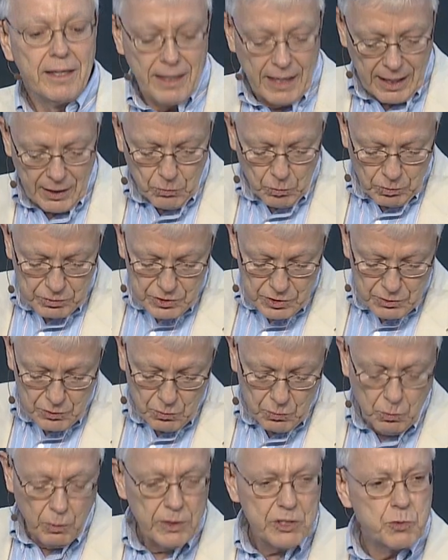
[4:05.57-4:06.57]
And
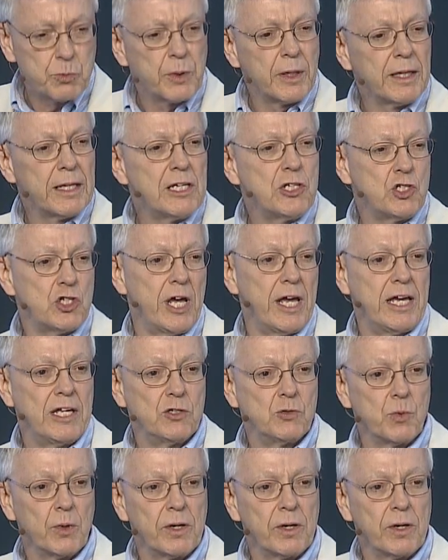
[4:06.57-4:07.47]
what's really changed?